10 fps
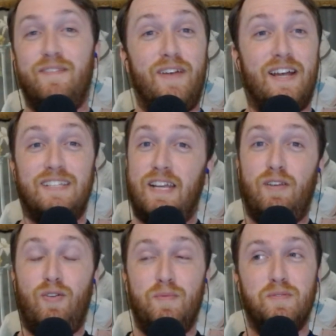In fact, I
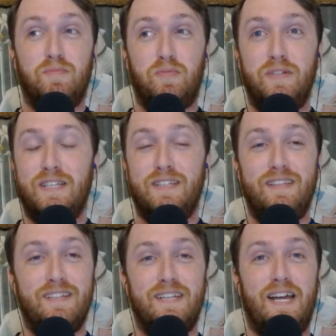almost predicted
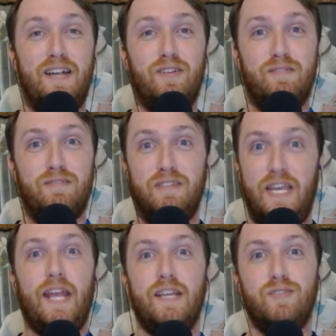the entire
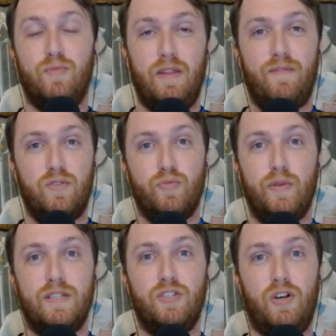case when they first
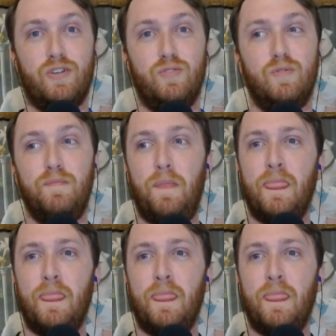went to talk to him